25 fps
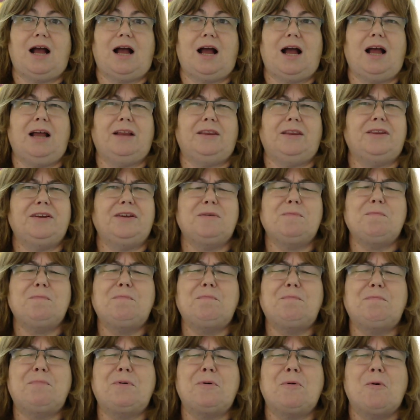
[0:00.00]
at the
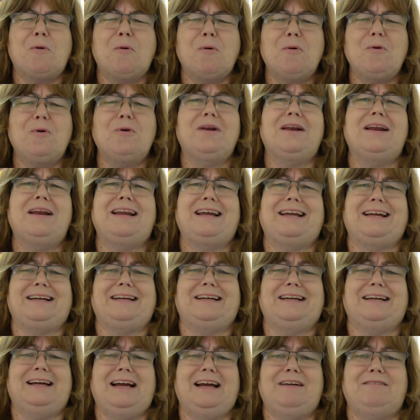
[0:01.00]

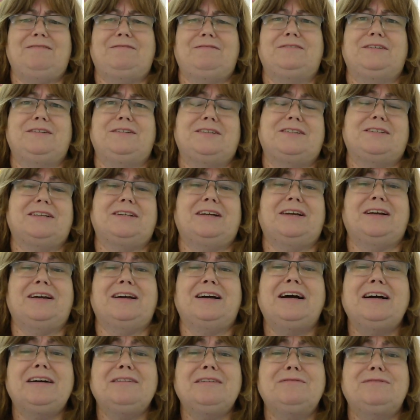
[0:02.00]
appalling efforts to
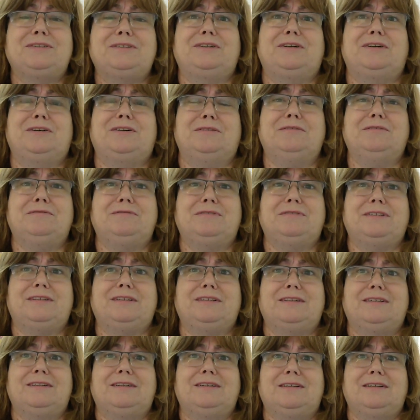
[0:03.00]
cover over
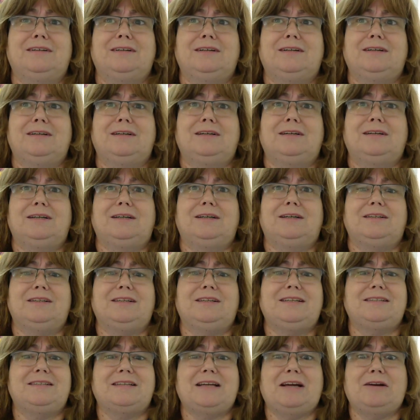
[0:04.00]

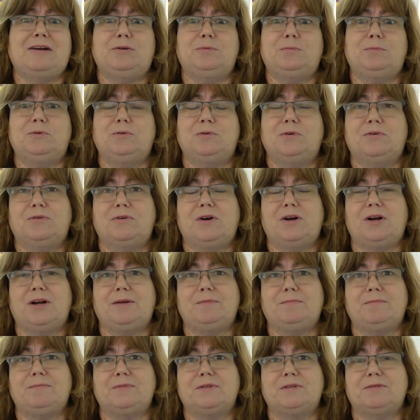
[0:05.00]
these terrible
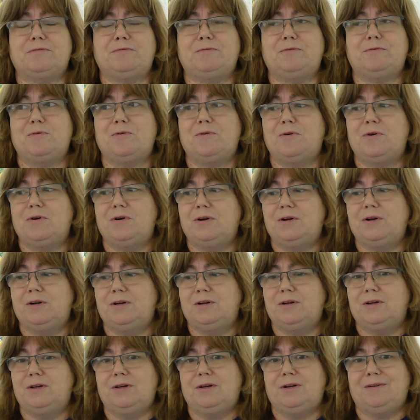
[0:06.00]
crimes for
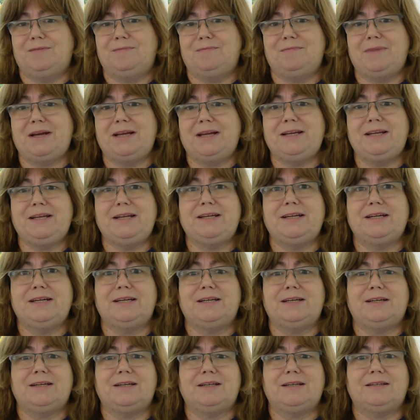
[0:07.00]
many
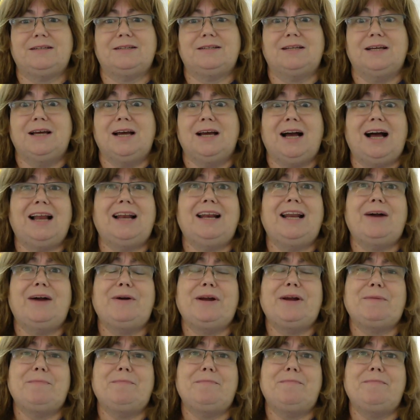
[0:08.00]
years,
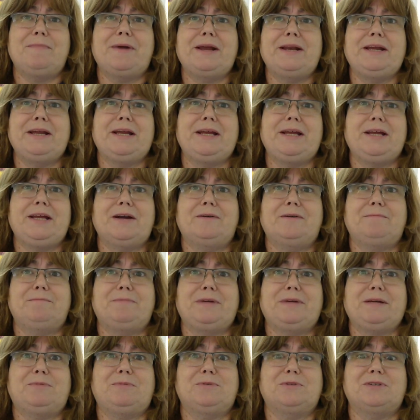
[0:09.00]
allowing many young
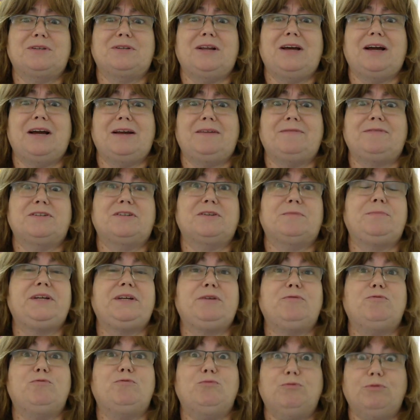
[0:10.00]
people's lives to
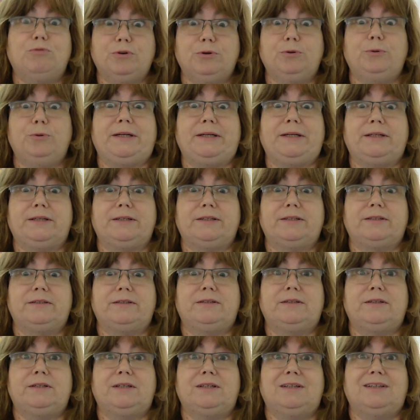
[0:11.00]
be ruined,
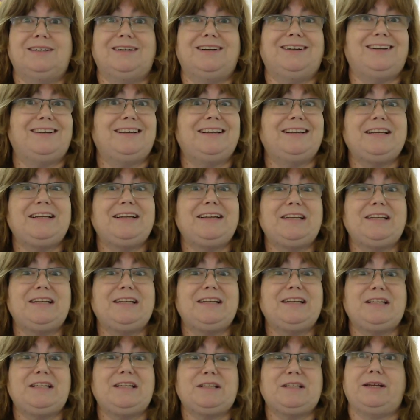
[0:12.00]
at least
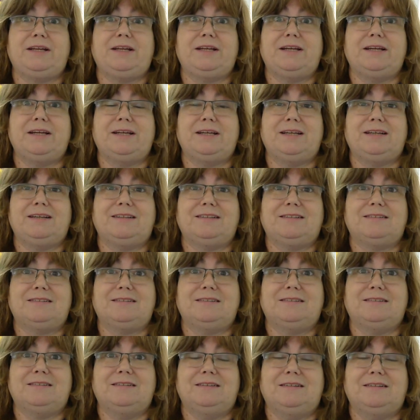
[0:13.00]
for
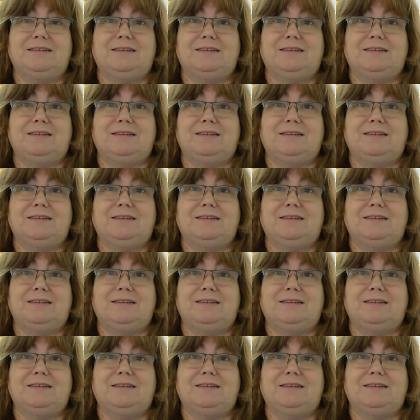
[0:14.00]
years,